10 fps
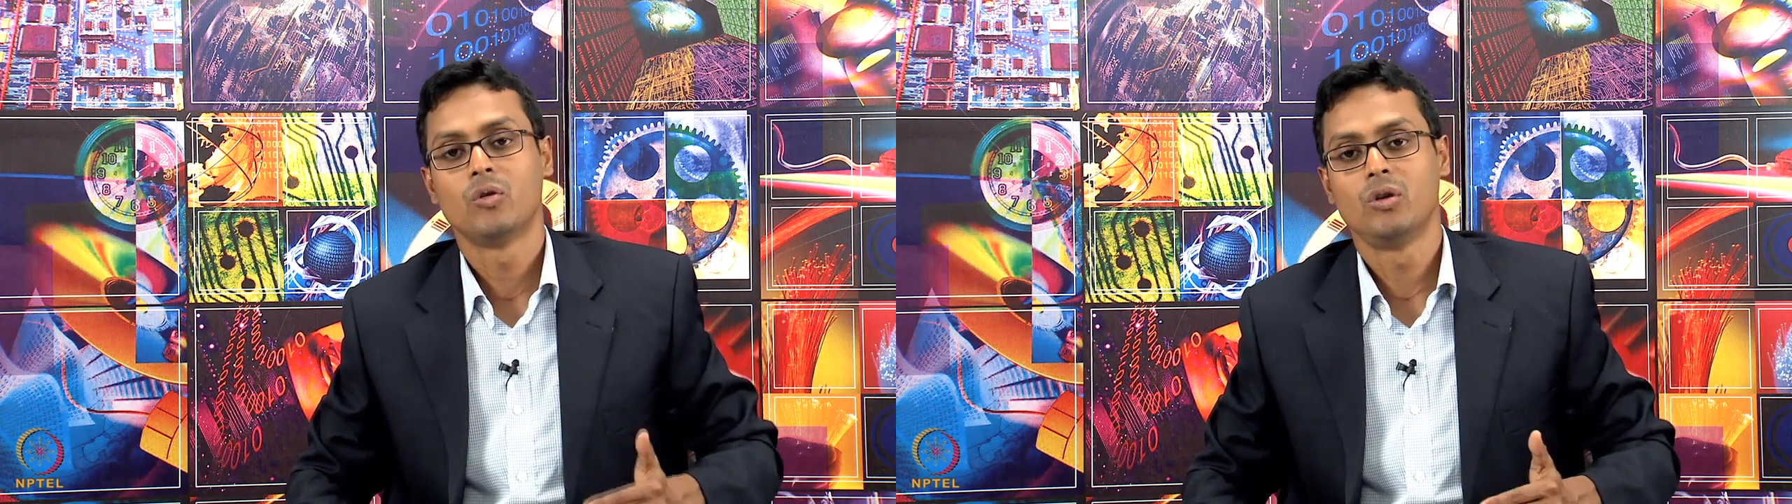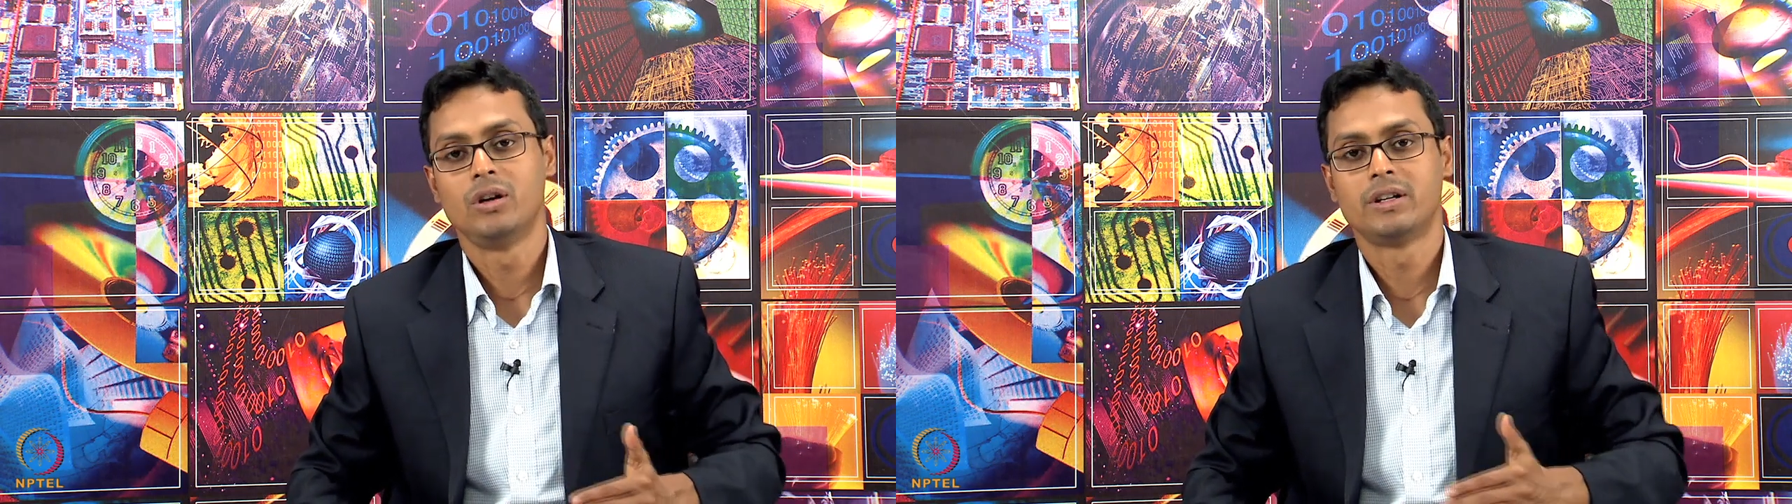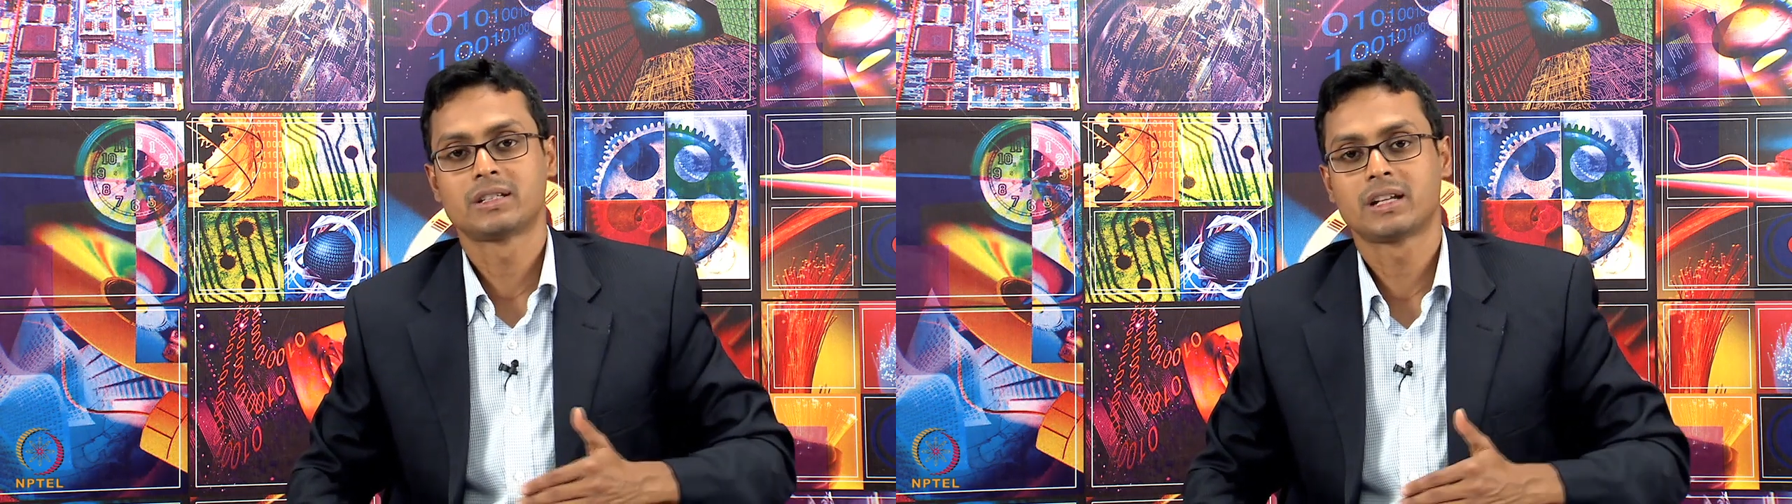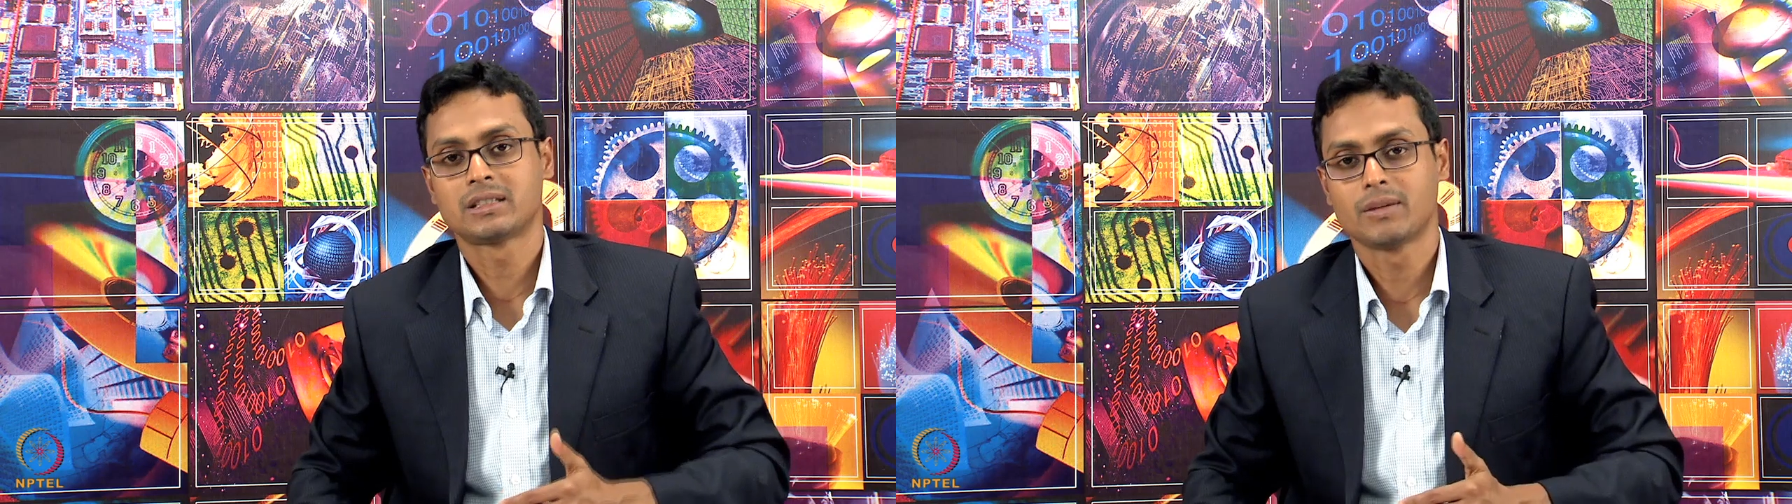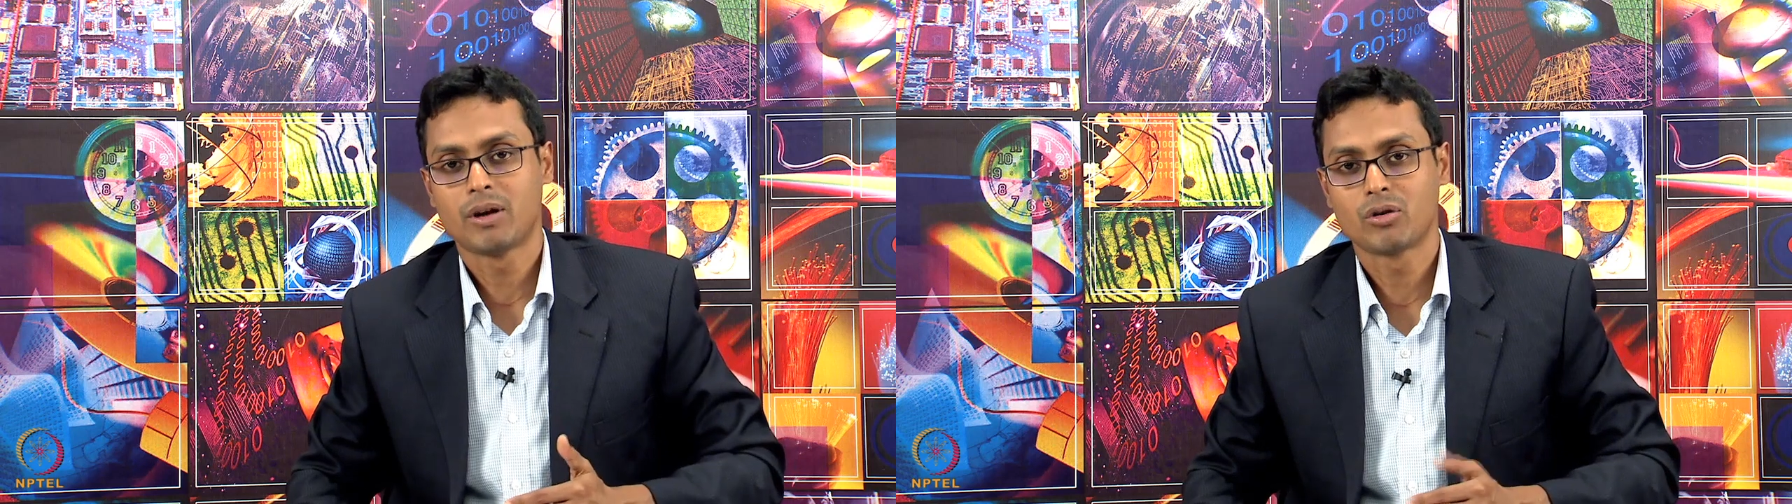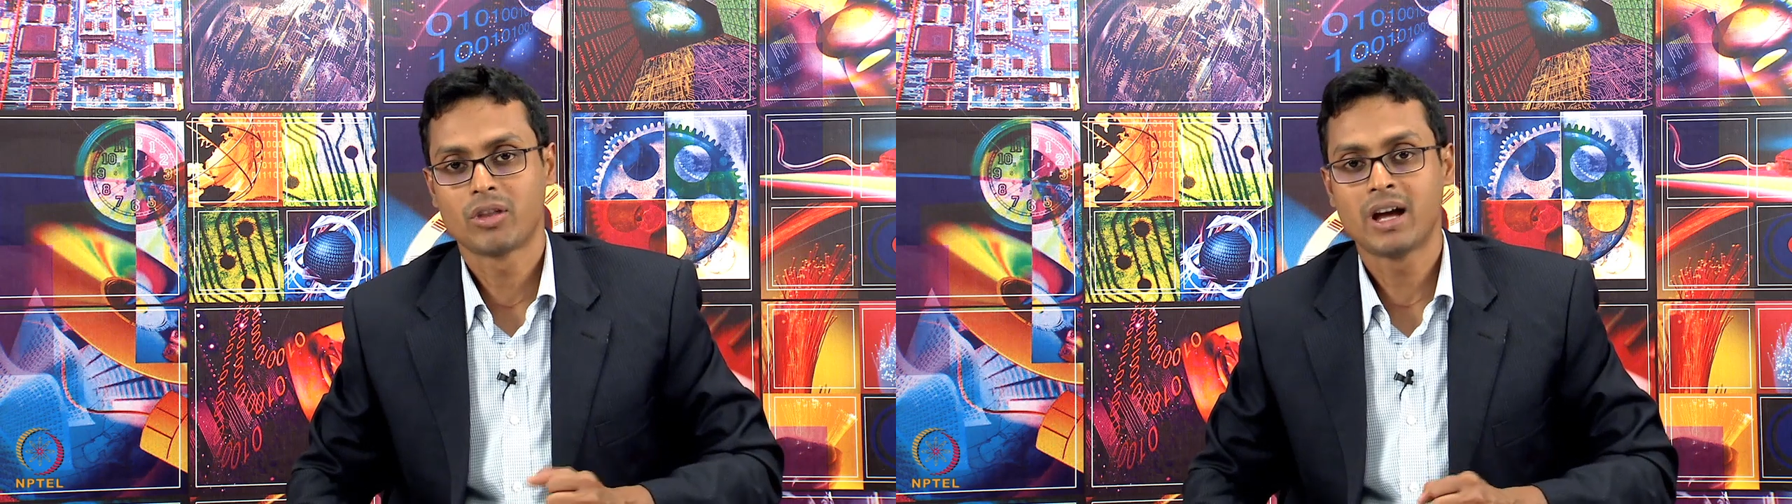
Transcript: We will discuss about